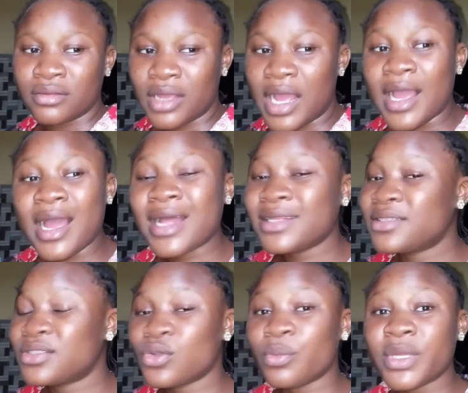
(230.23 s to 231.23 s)
I had
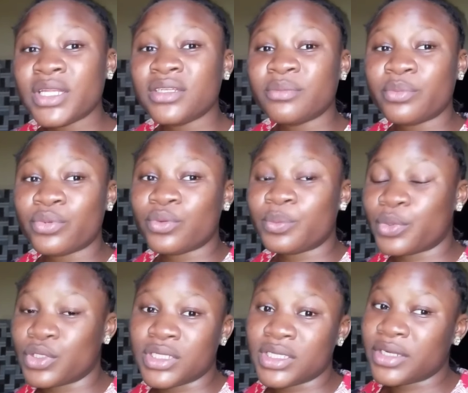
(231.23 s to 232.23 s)
so many
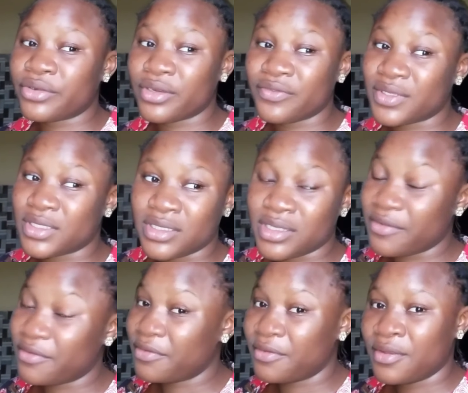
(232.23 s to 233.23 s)
protein cravings,
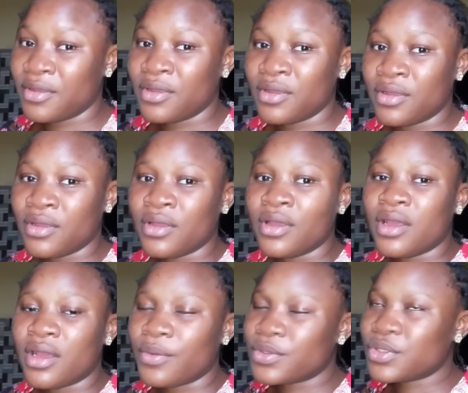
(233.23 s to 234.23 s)
Seth.
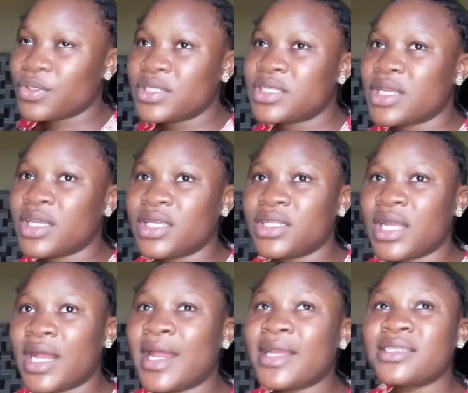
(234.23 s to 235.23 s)
I was always taking,
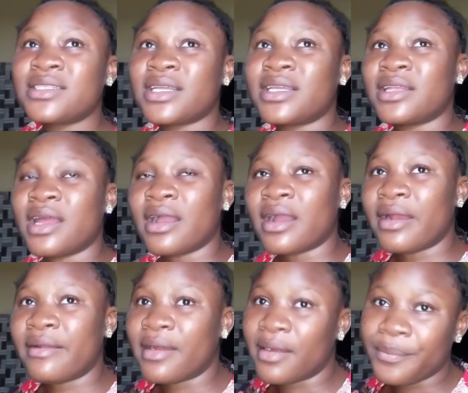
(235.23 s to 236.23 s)
I liked taking
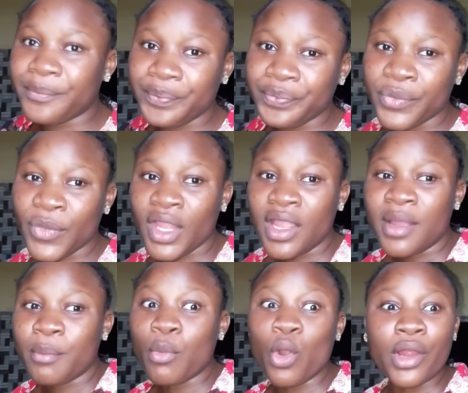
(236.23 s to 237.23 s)
akara,
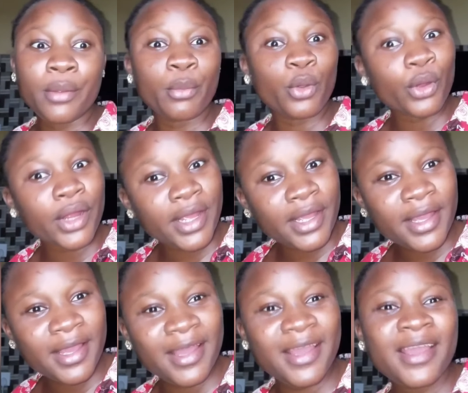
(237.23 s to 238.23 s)
moi moi.
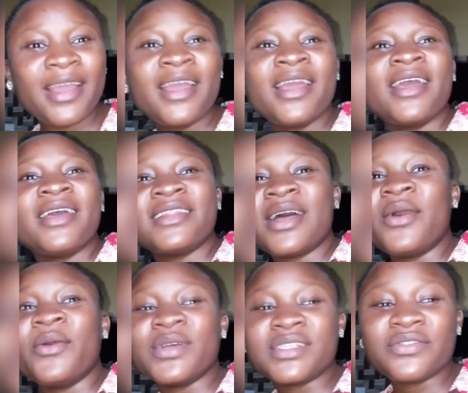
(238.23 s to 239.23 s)
That
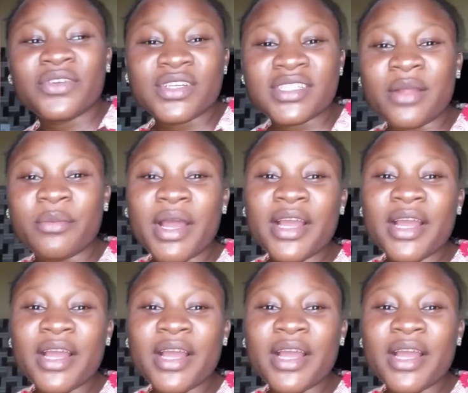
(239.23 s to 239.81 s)
one was even constant.